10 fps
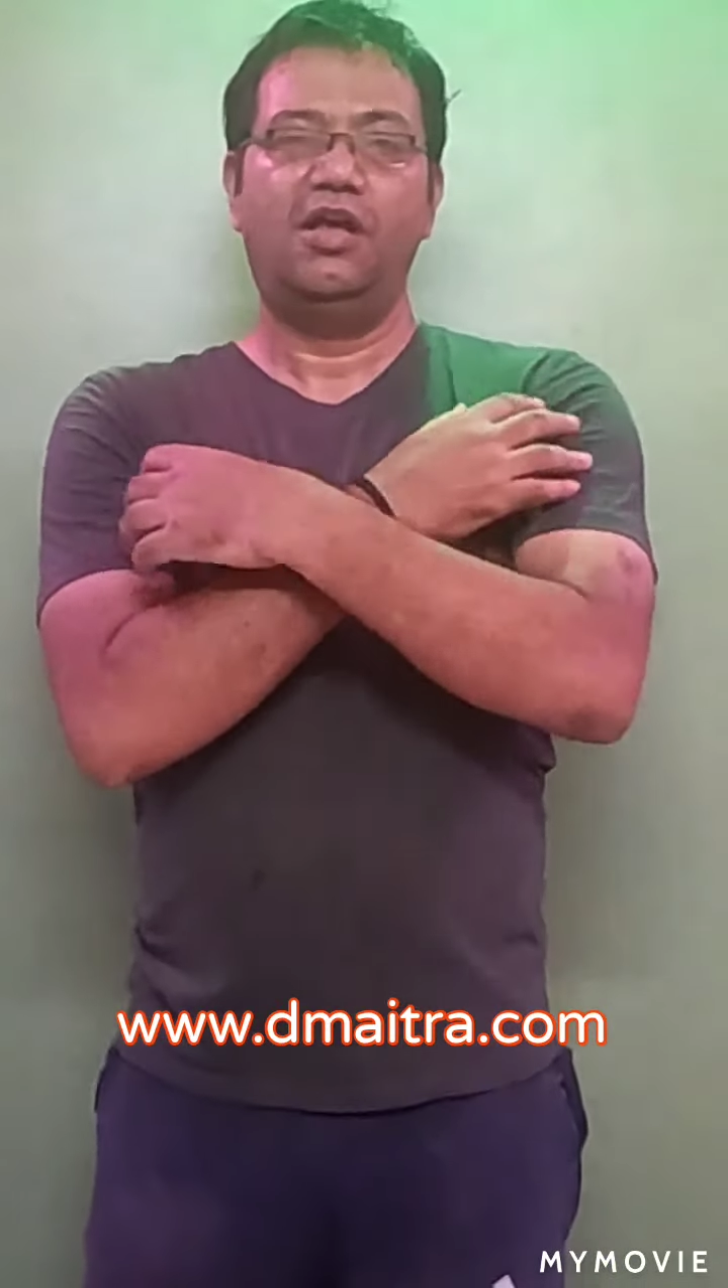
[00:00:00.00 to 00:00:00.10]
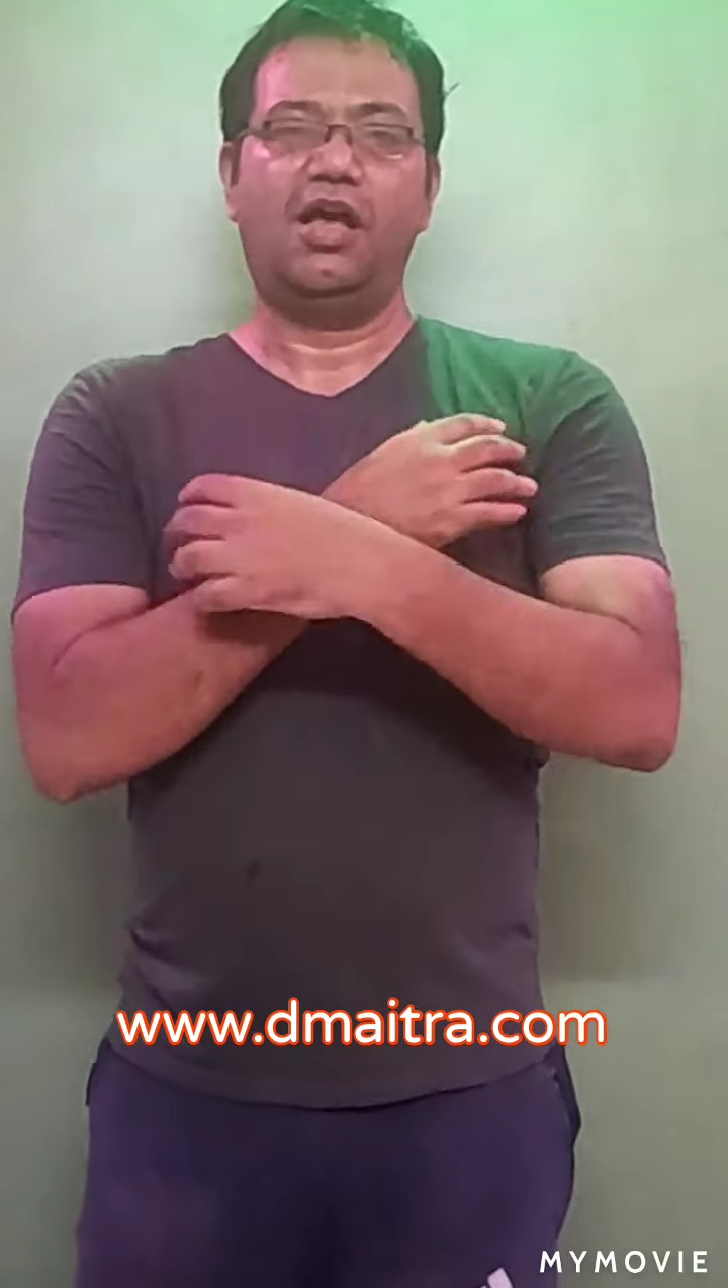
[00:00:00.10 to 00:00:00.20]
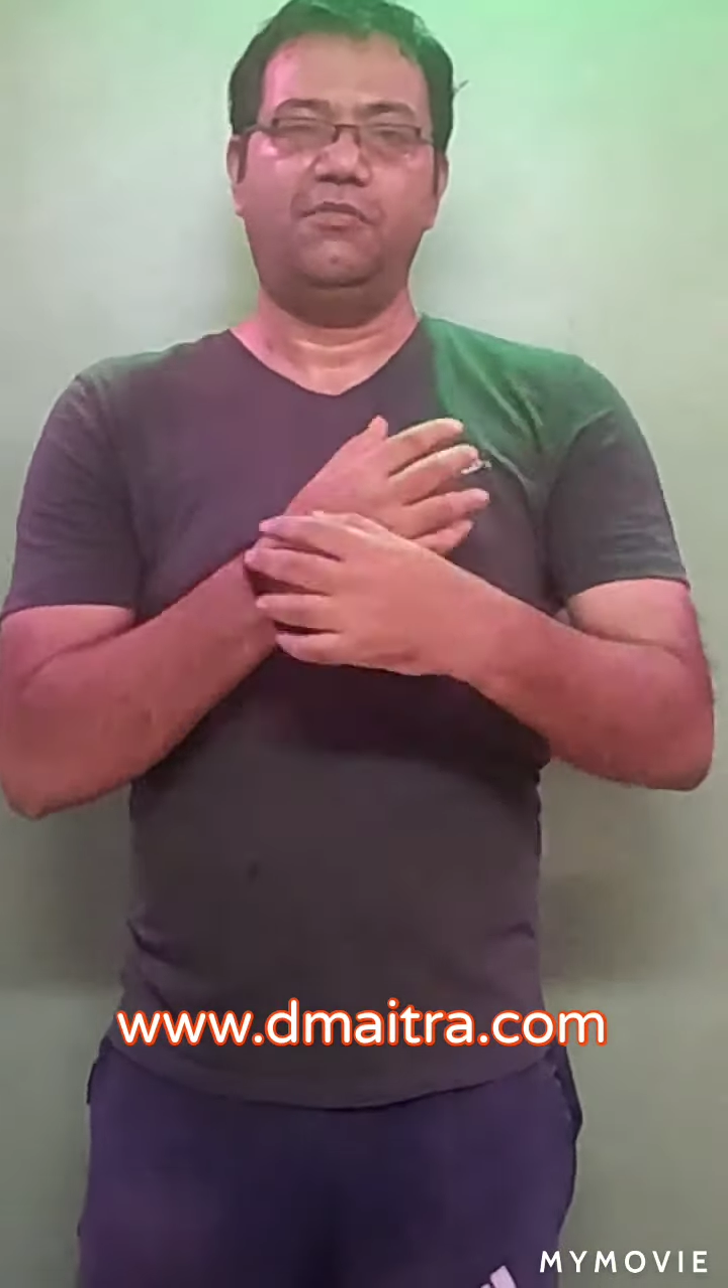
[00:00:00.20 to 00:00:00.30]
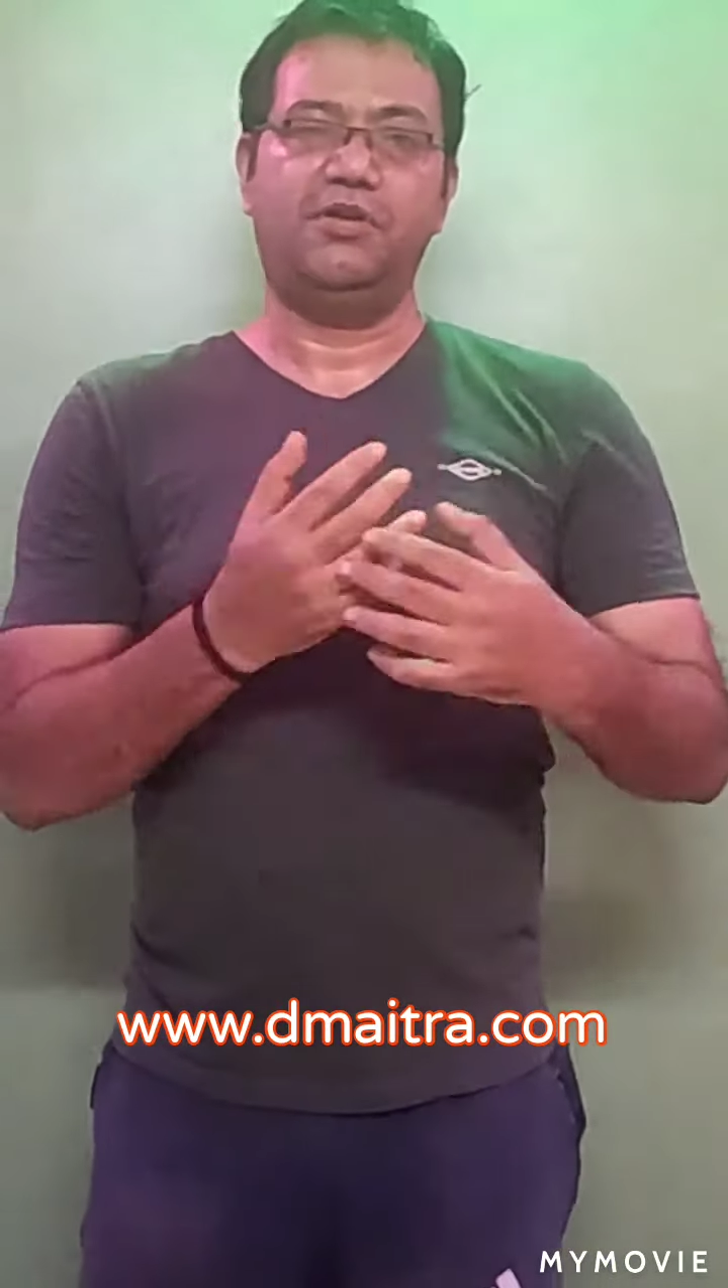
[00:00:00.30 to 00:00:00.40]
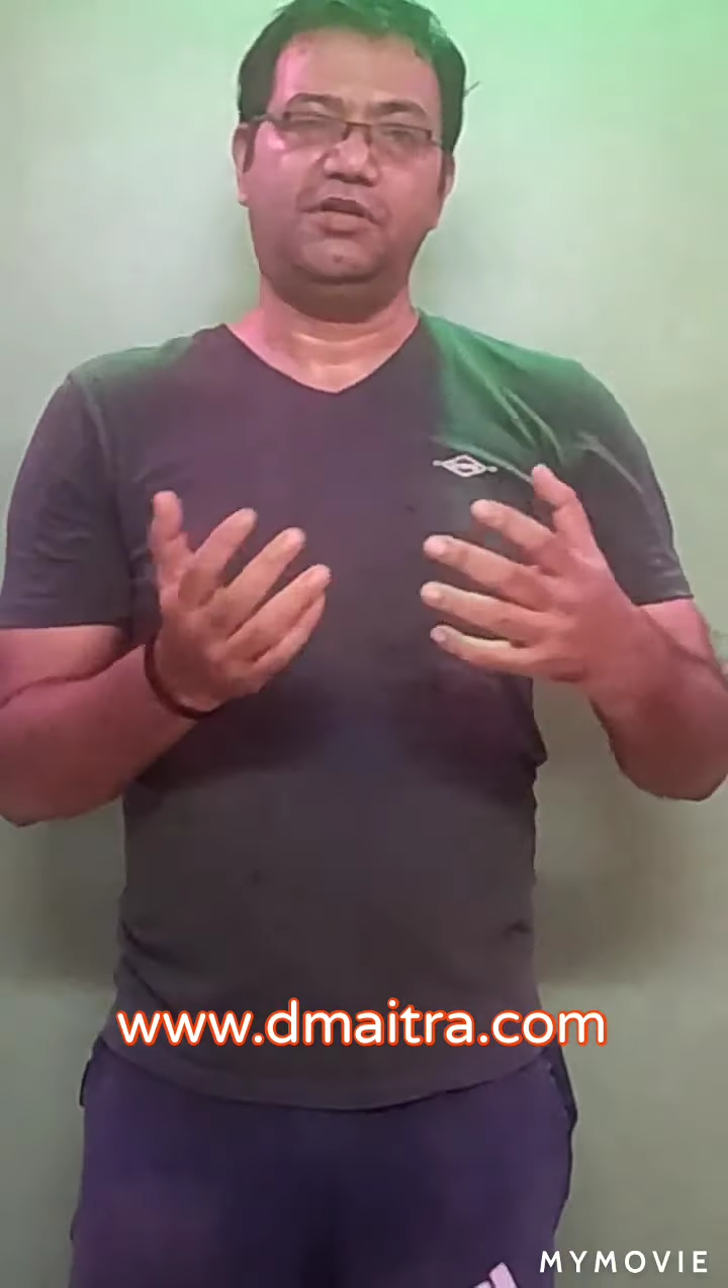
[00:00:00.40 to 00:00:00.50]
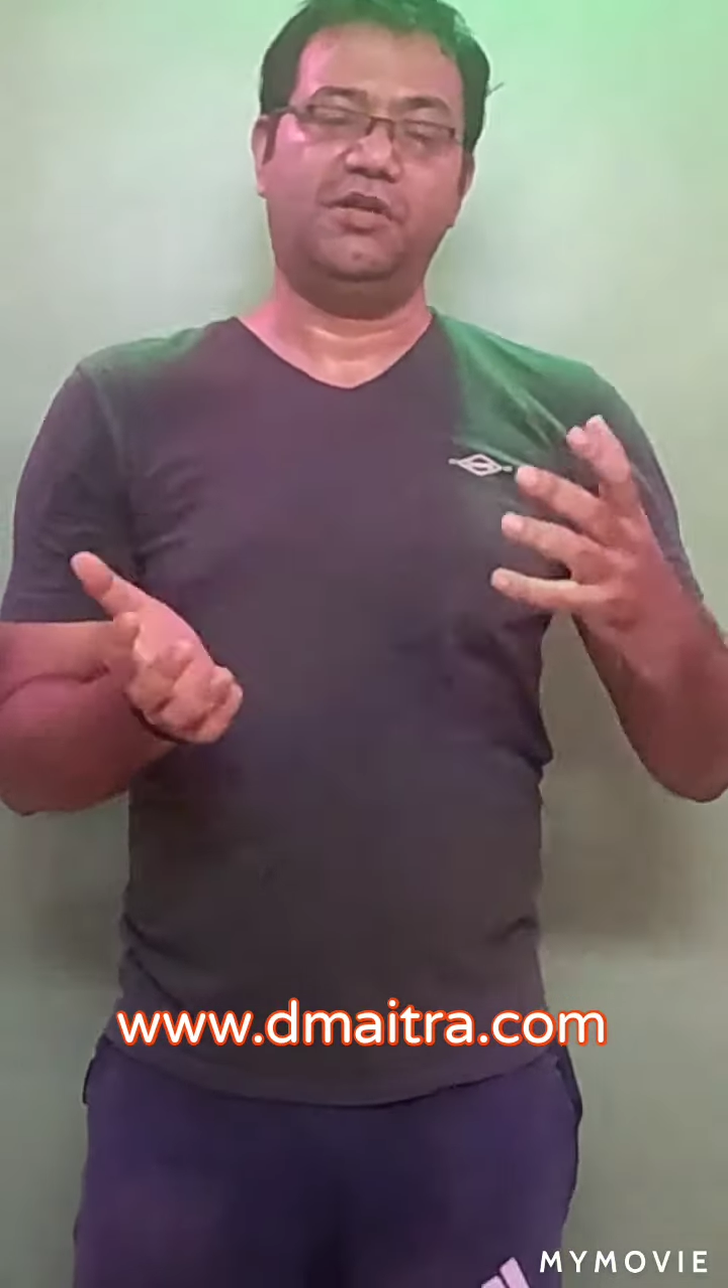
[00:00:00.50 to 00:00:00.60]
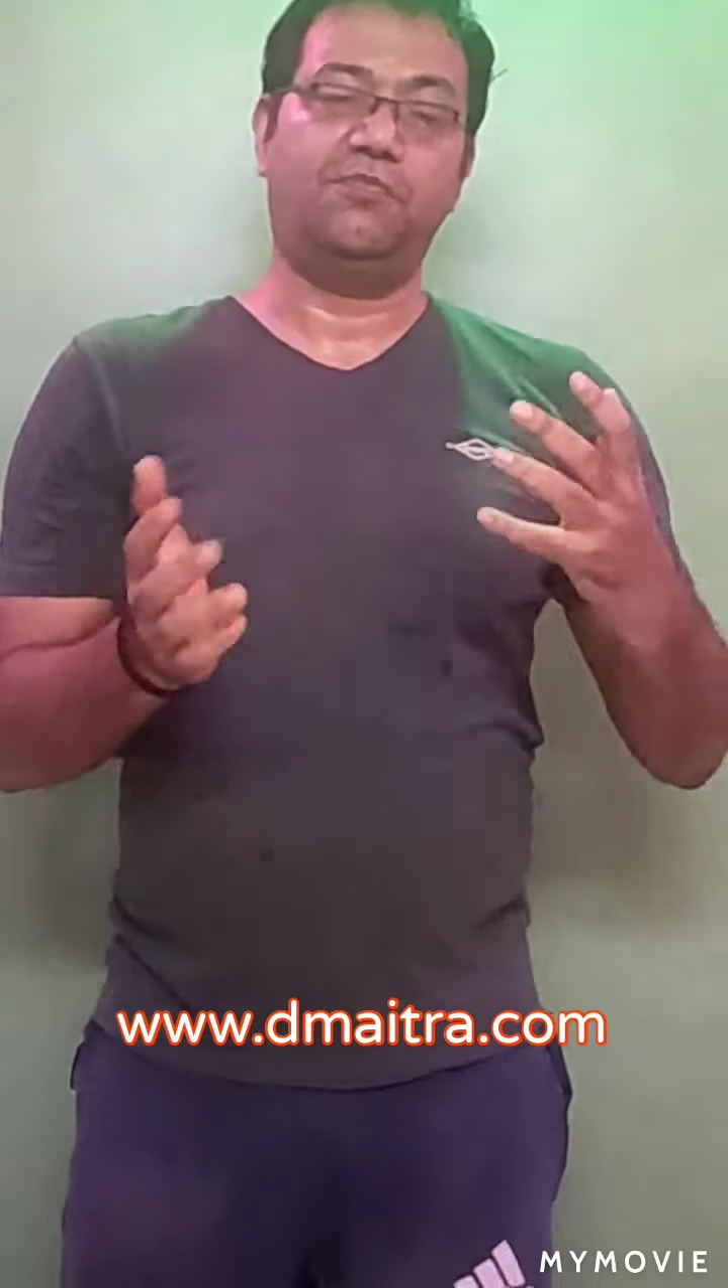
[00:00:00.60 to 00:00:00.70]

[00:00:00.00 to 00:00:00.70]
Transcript: I mean, their